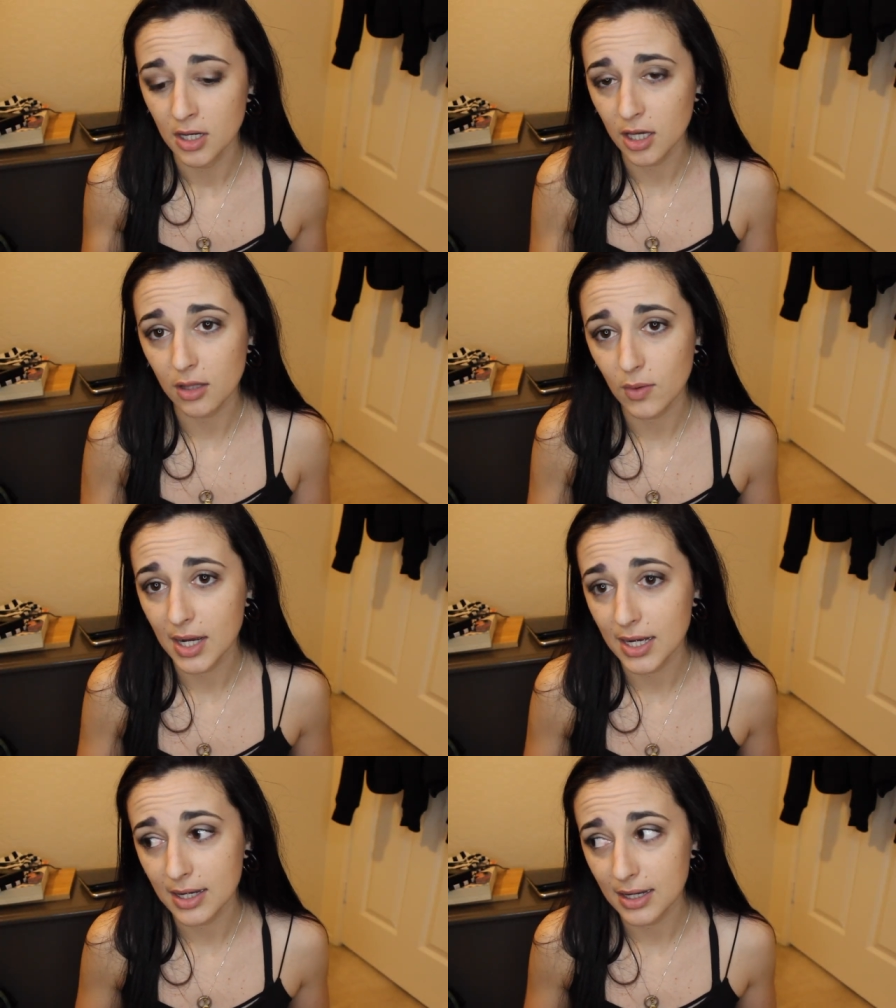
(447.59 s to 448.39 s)

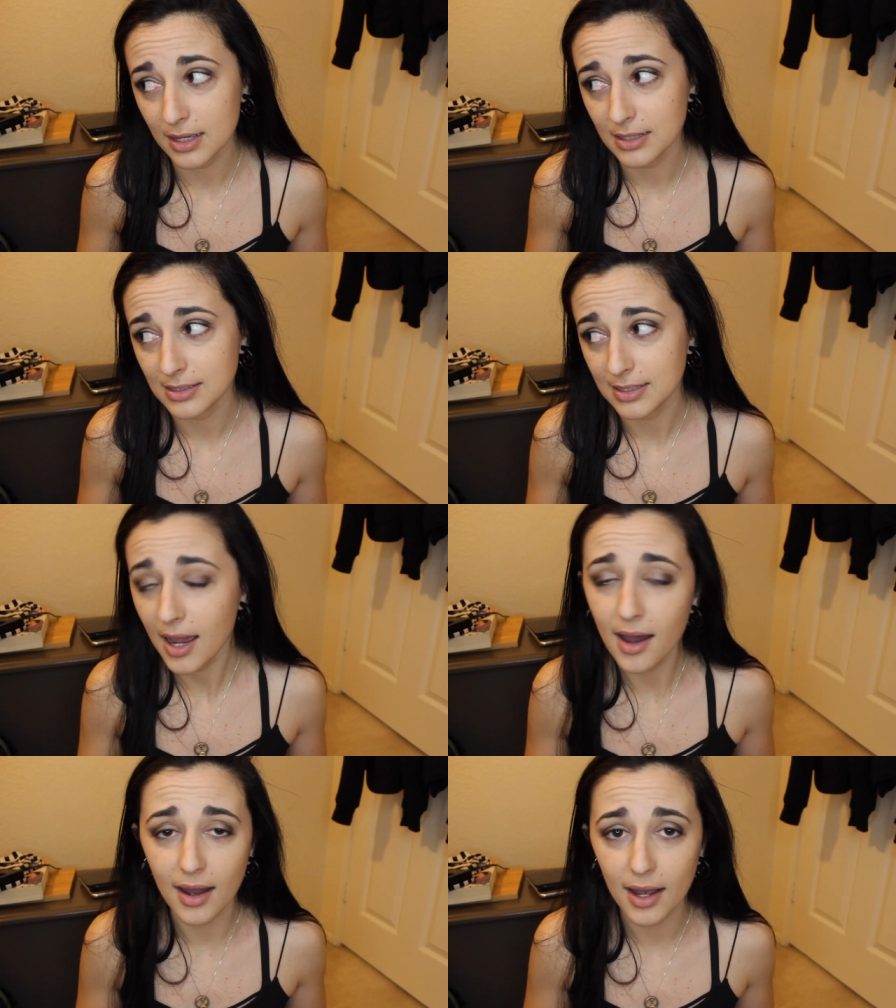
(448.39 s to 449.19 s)
Otherwise,
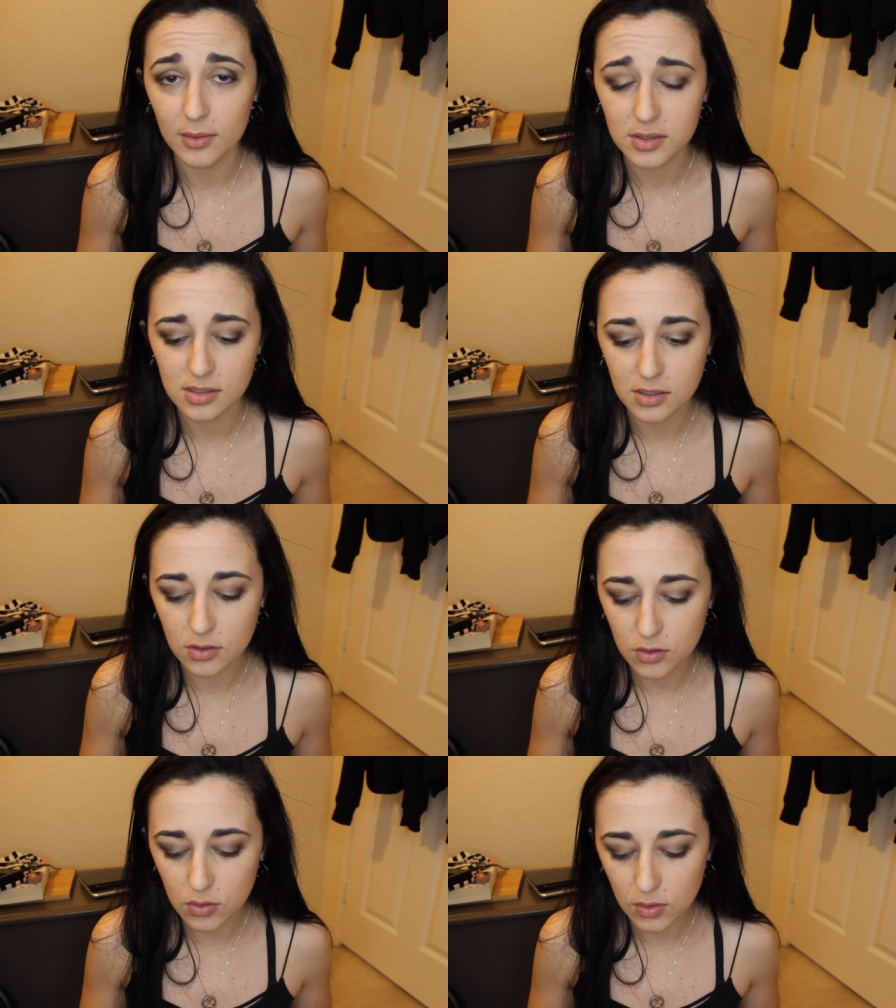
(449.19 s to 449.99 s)
yeah, I will see
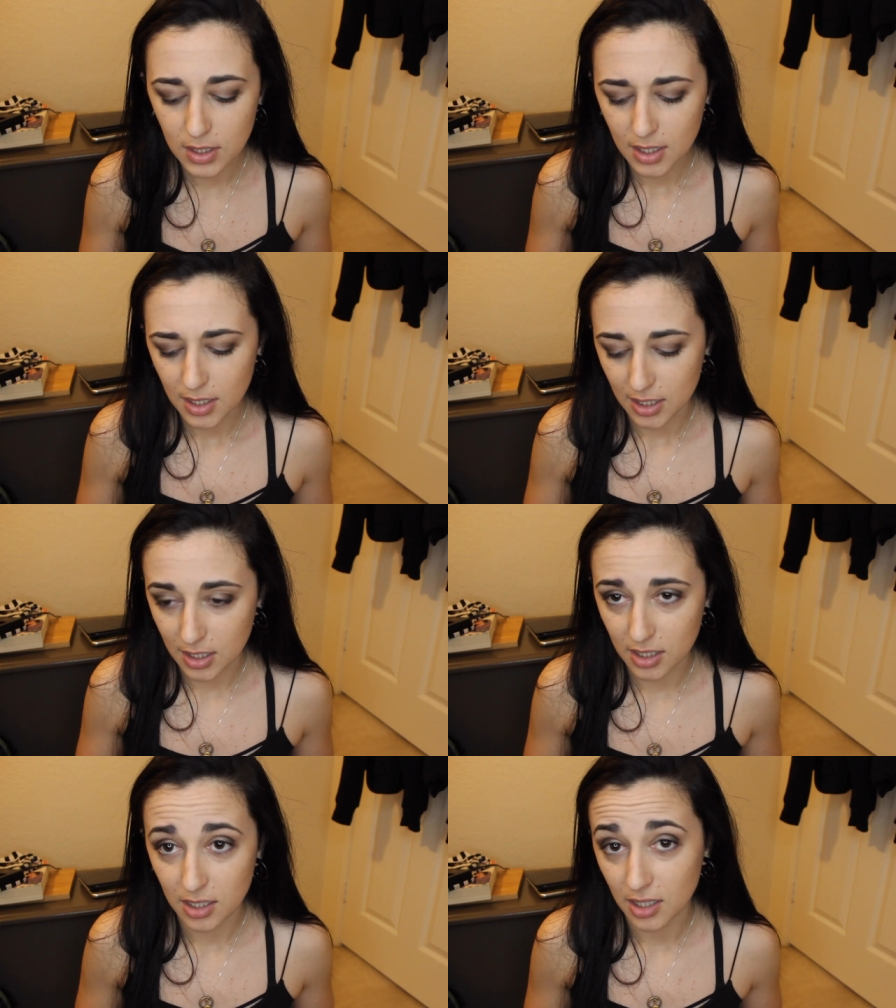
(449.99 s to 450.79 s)
you
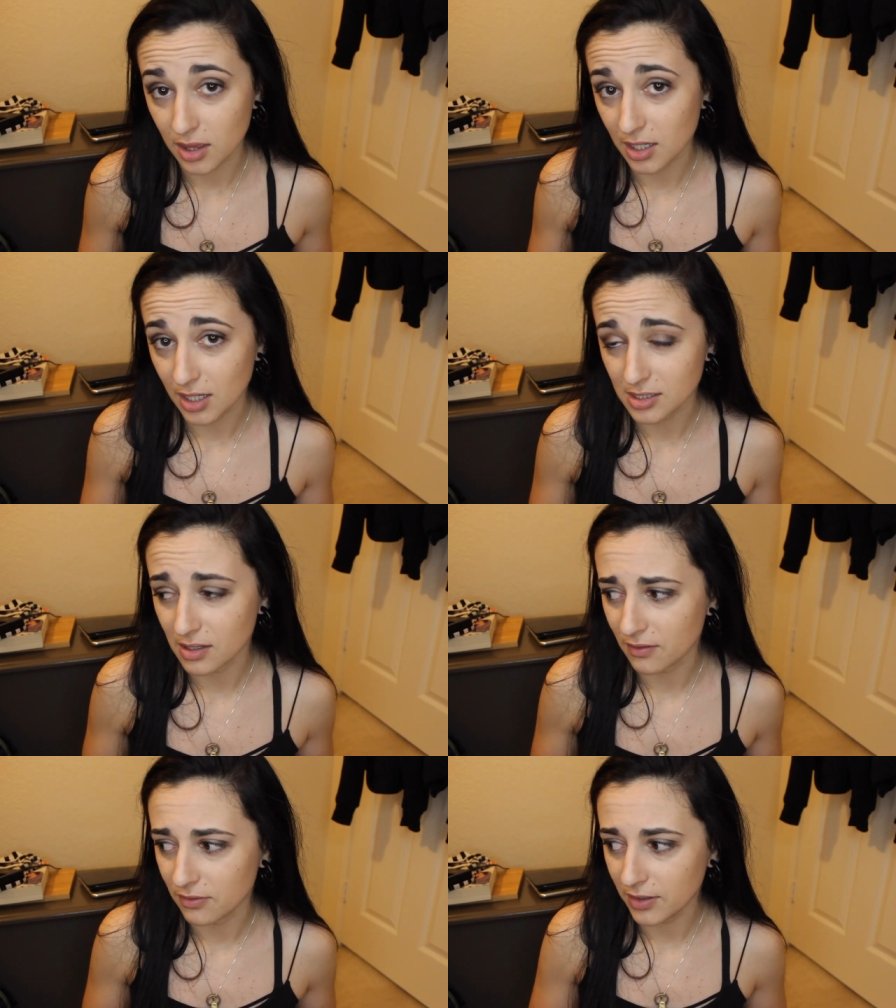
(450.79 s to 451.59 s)
in the next
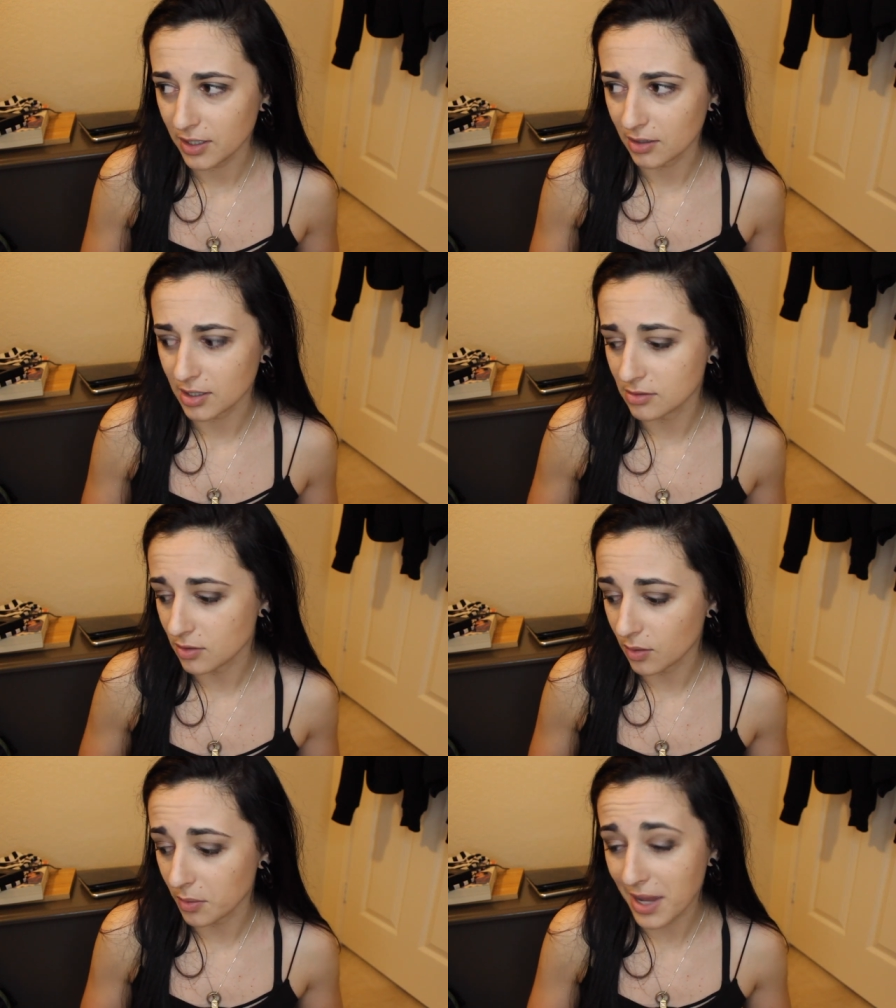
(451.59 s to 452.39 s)
video. I don't
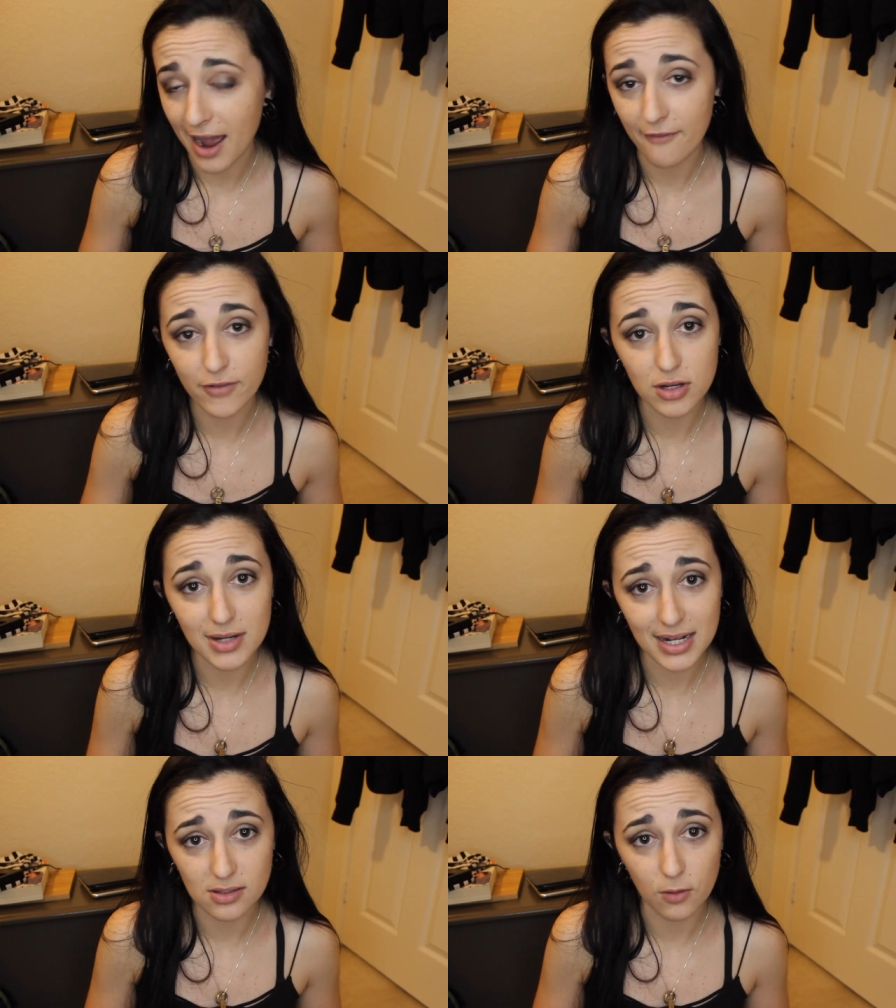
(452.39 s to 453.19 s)
know what we have for you
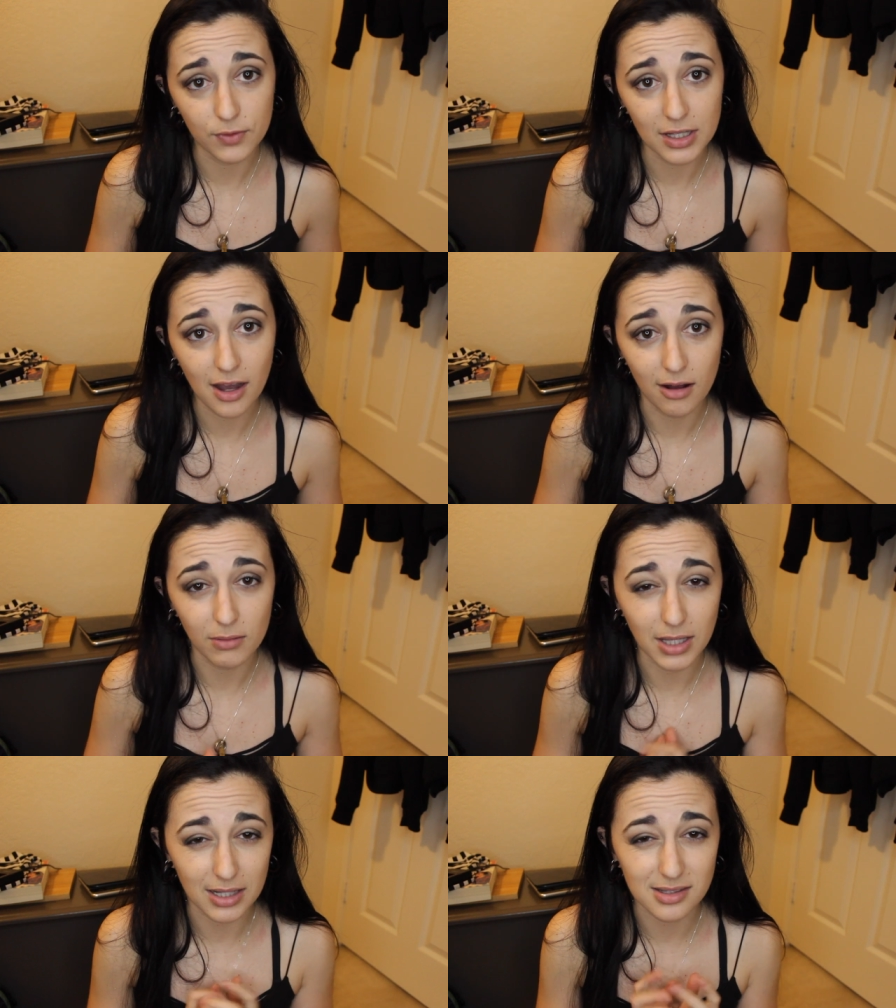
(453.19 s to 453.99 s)
next. Hopefully I'll
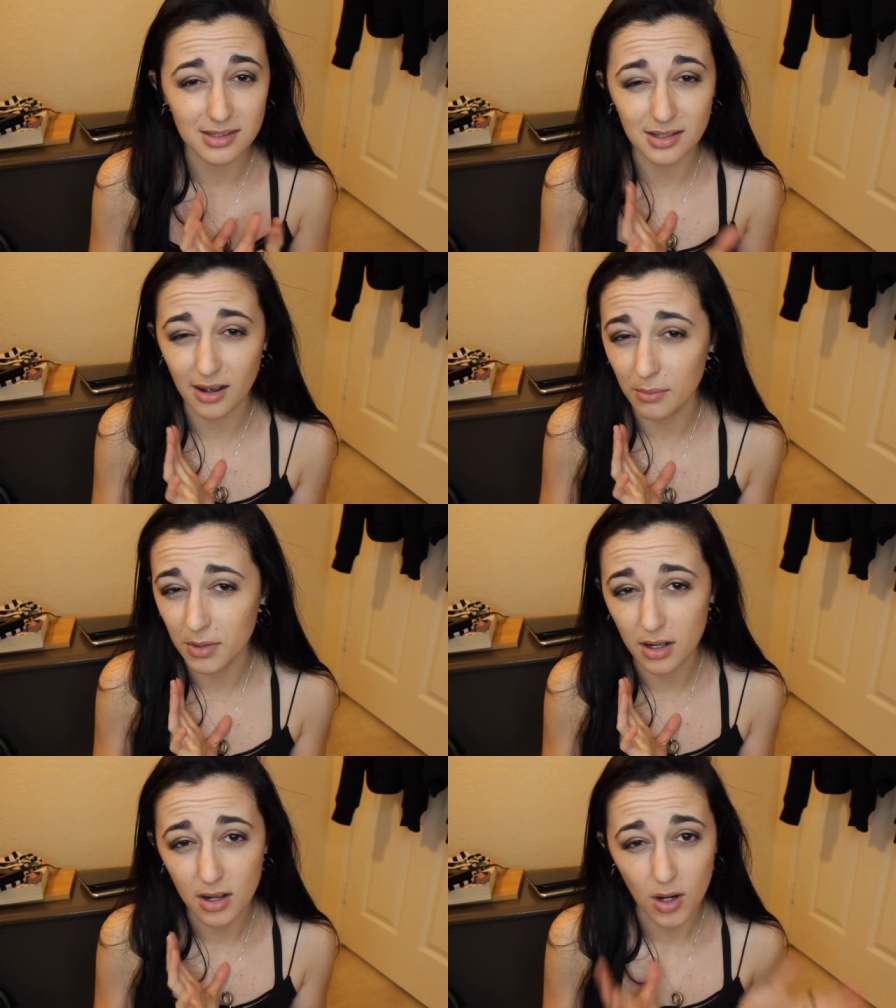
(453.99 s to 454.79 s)
get some
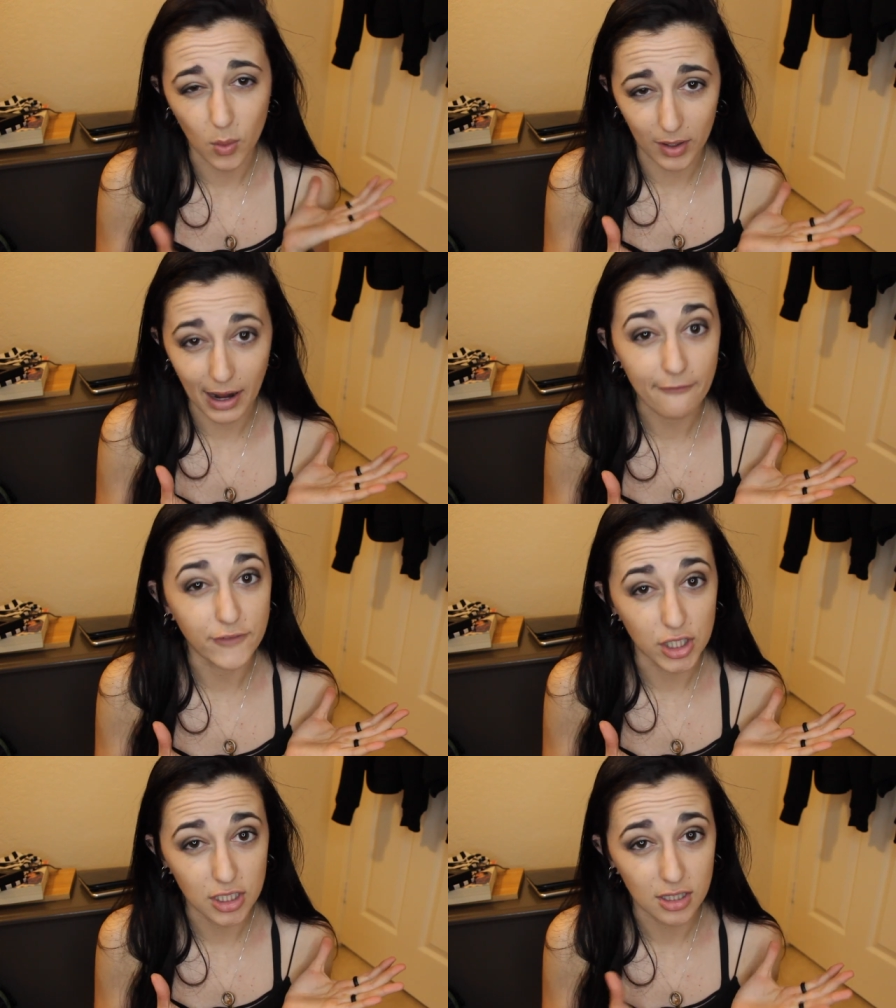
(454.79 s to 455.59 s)
workout
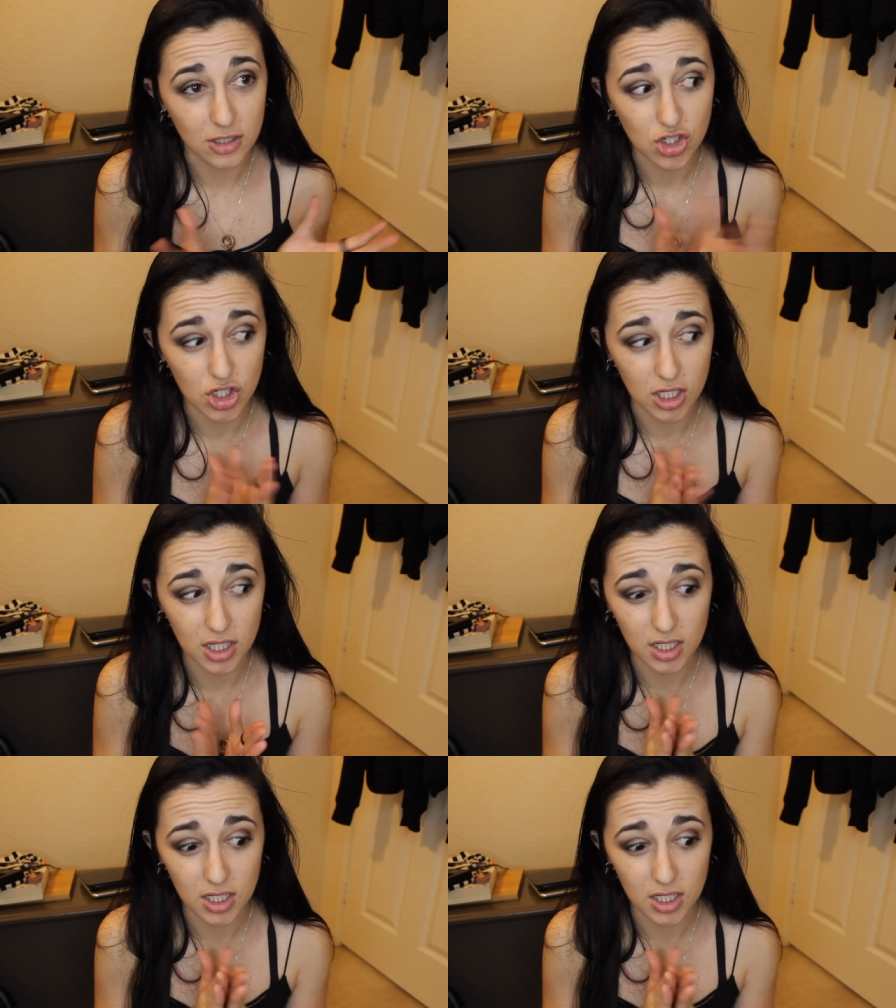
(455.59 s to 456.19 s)
footage.